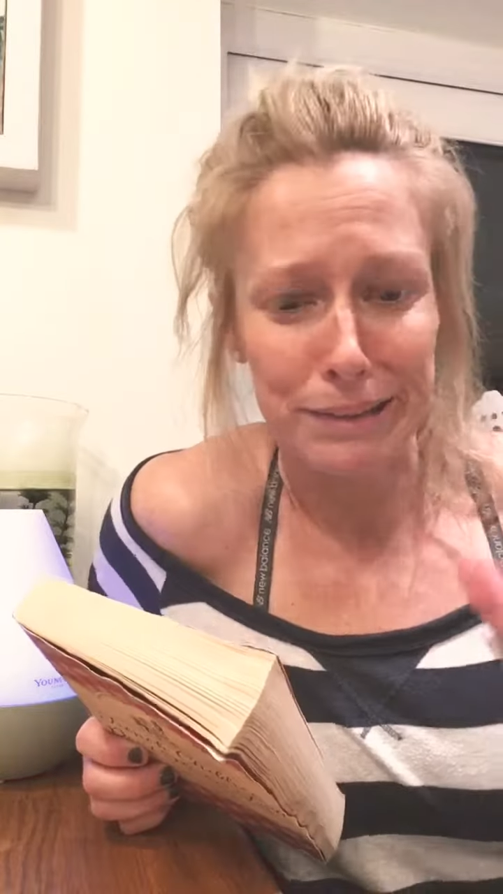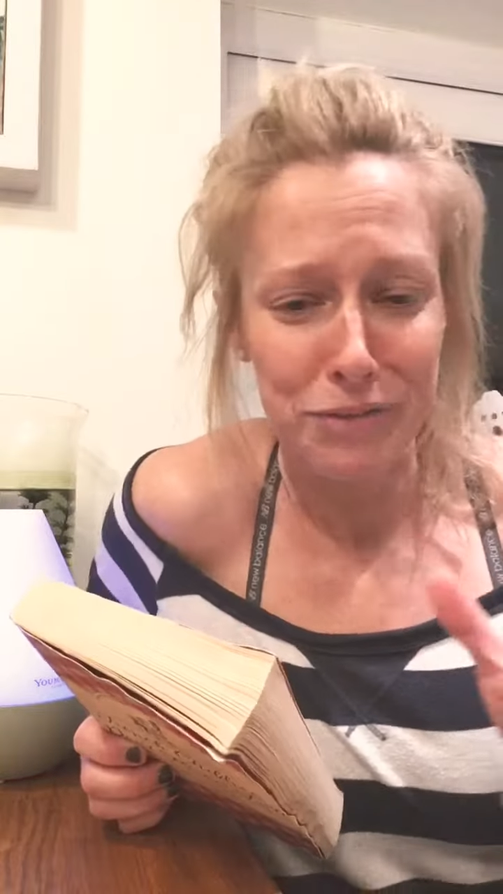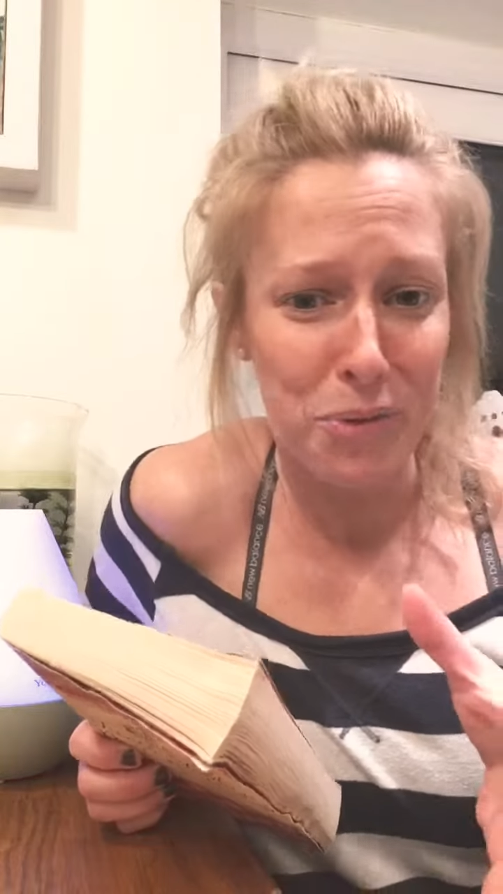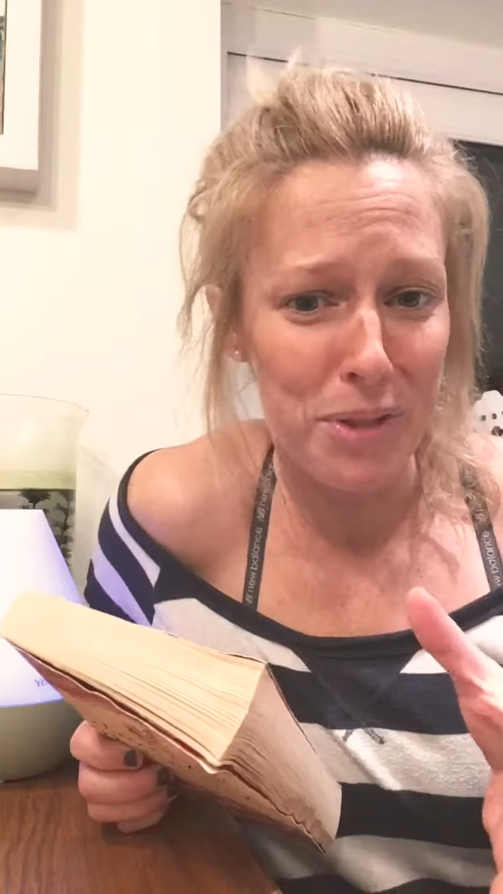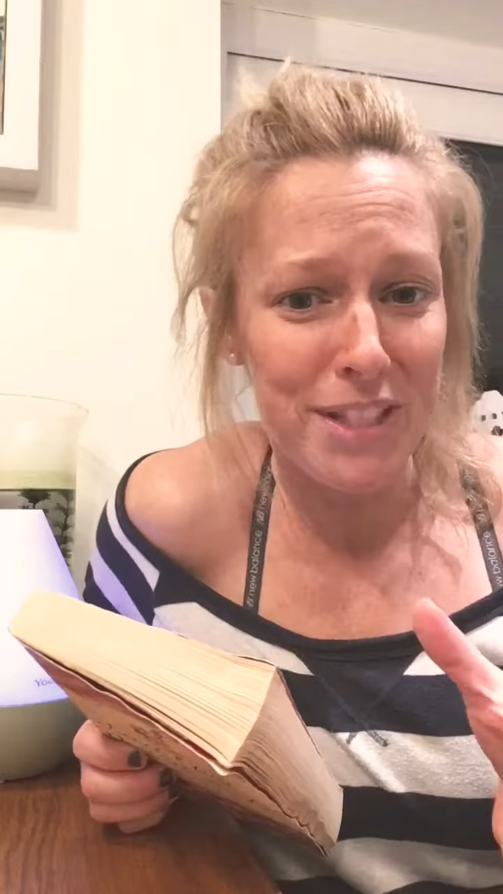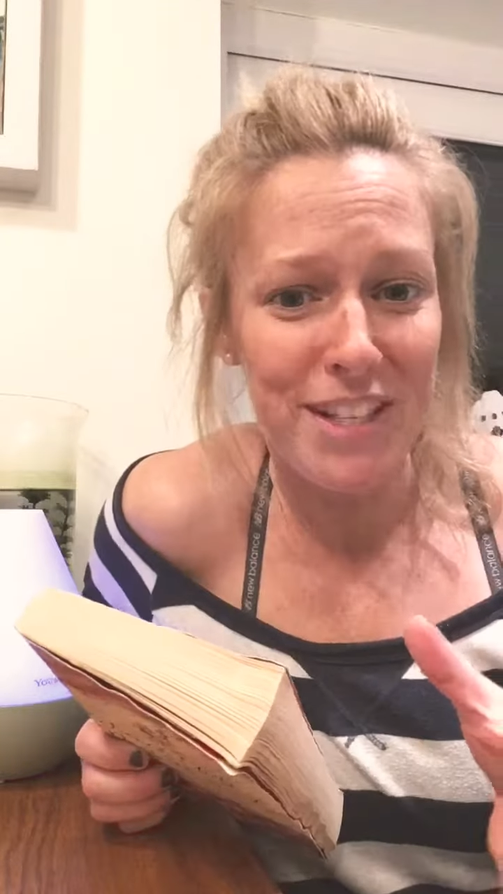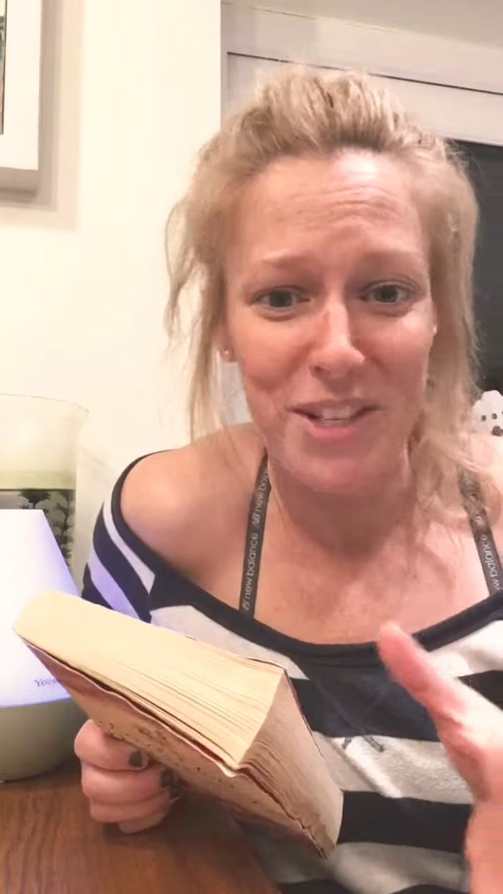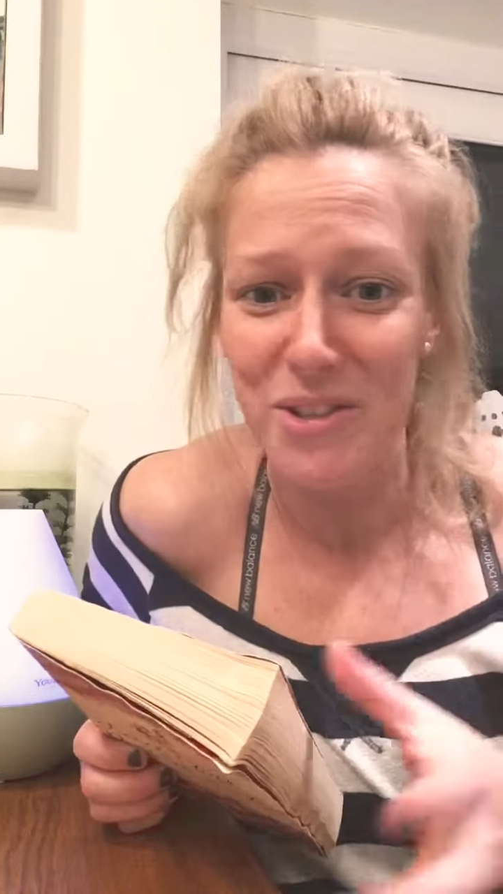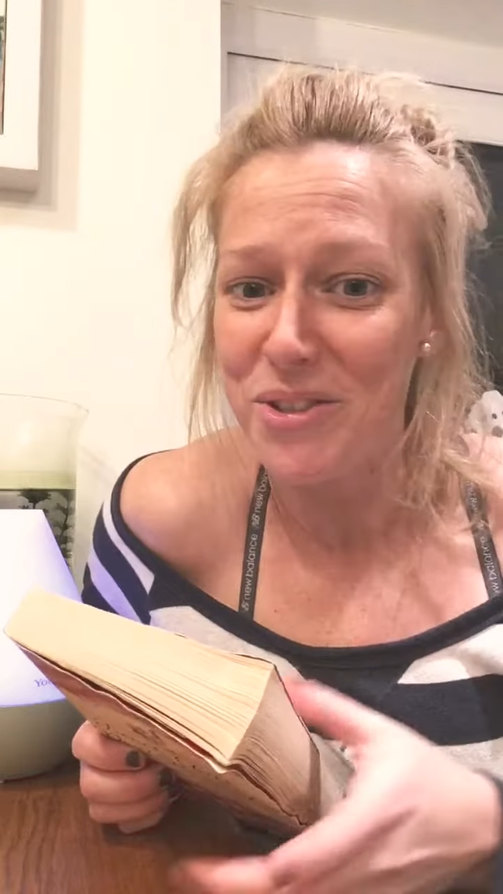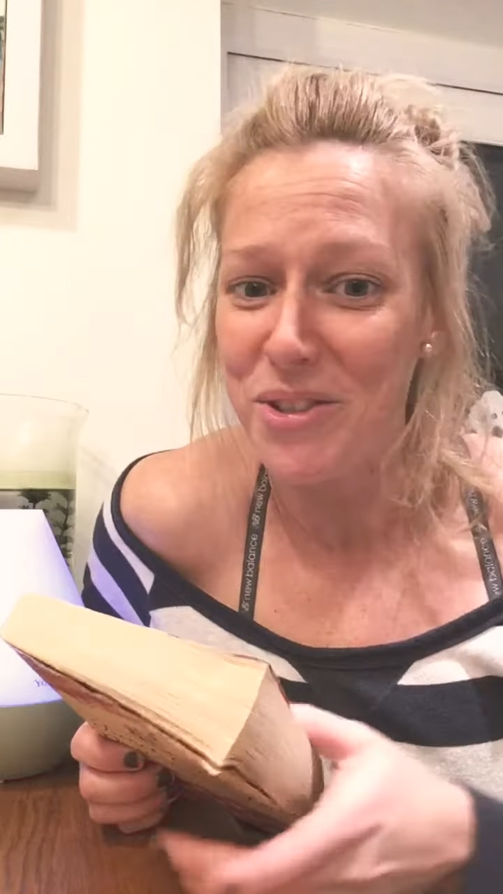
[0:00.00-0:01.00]

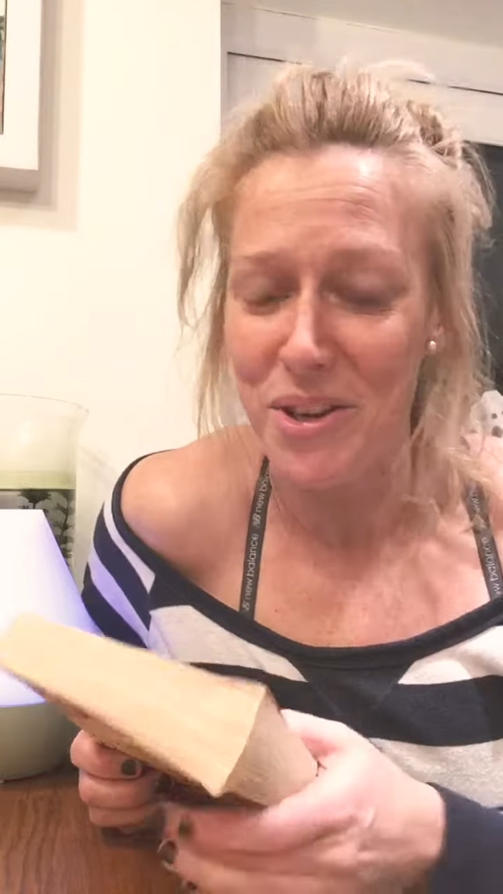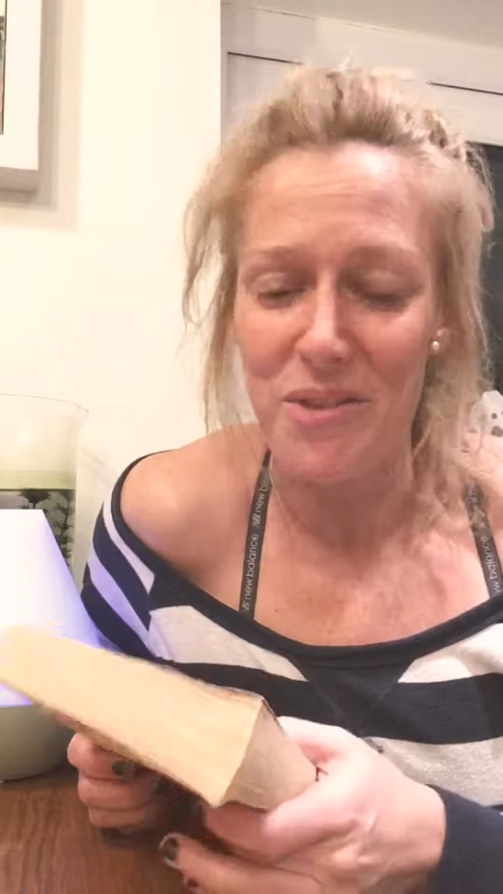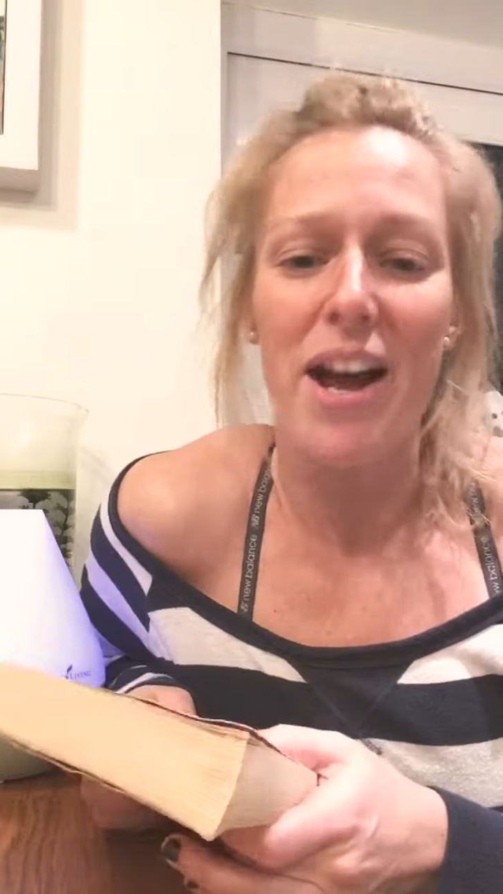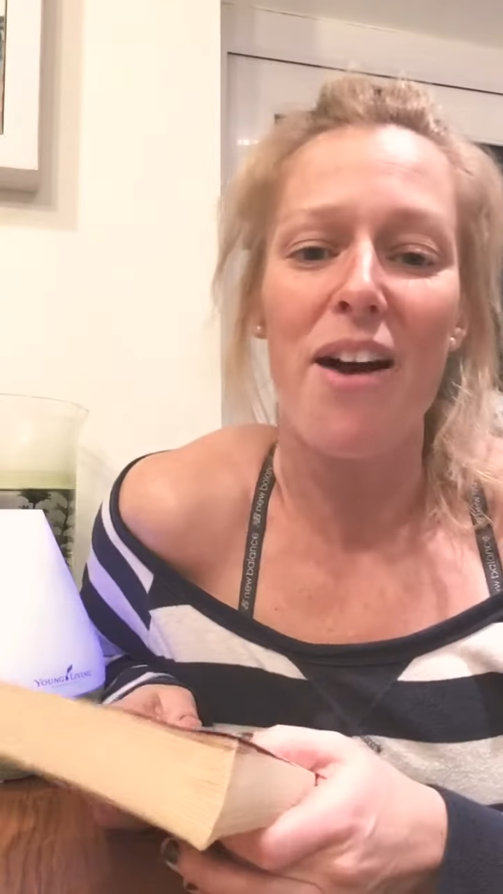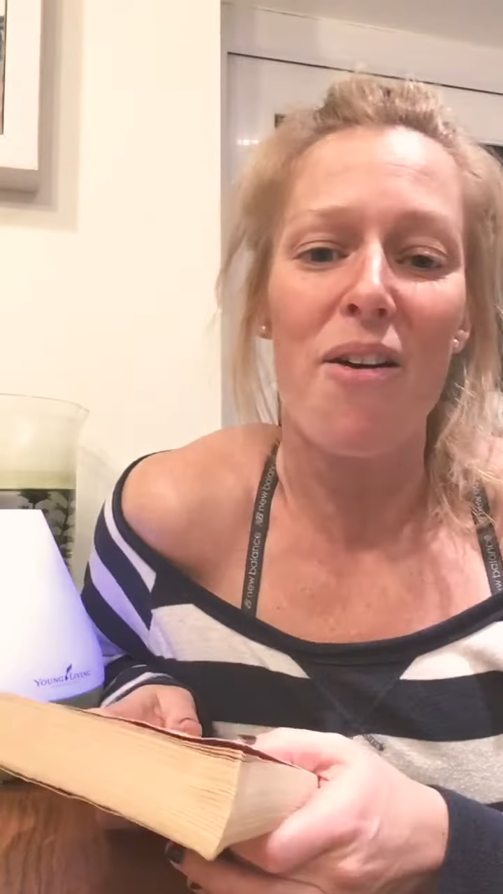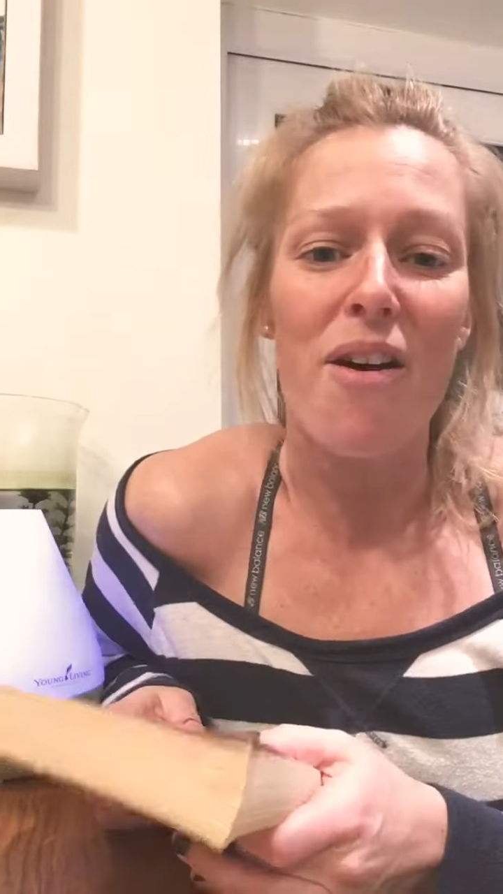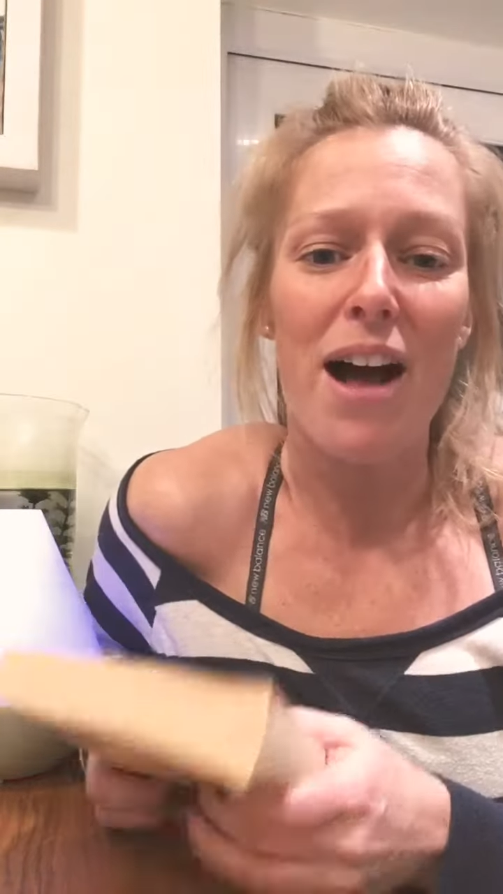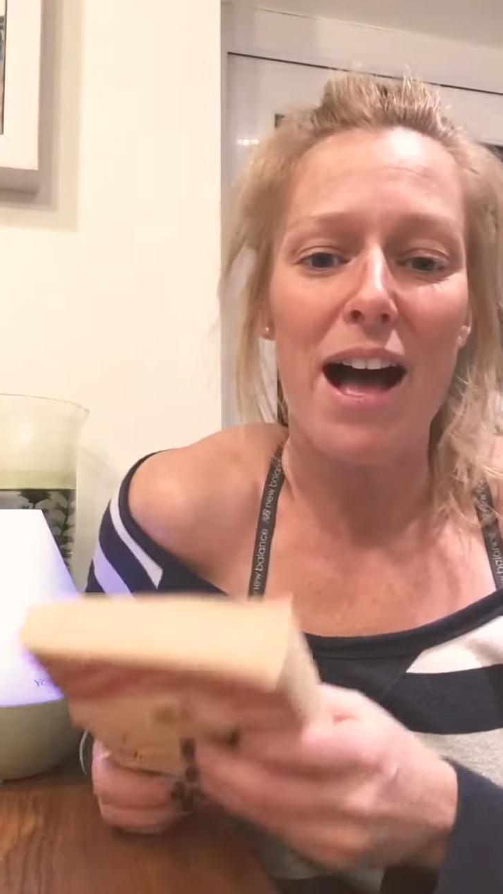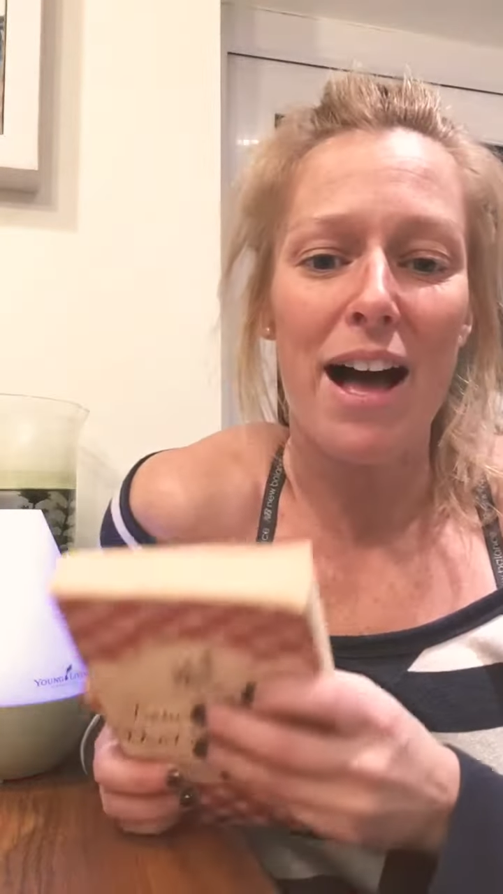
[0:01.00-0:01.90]
14 years ago now,